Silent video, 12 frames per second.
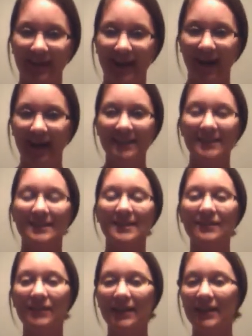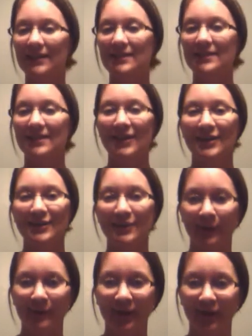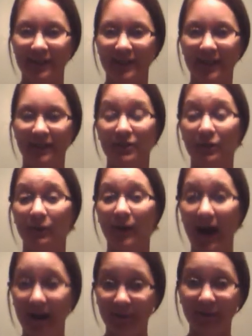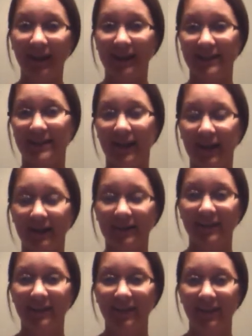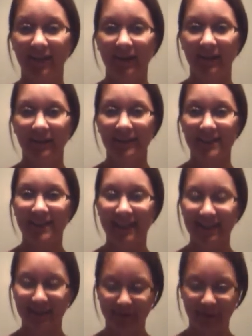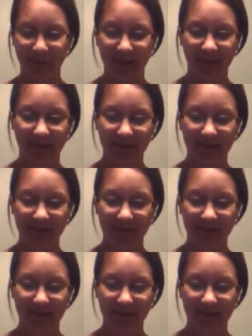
And as David ends Psalm 13, so I would like to end this testimony.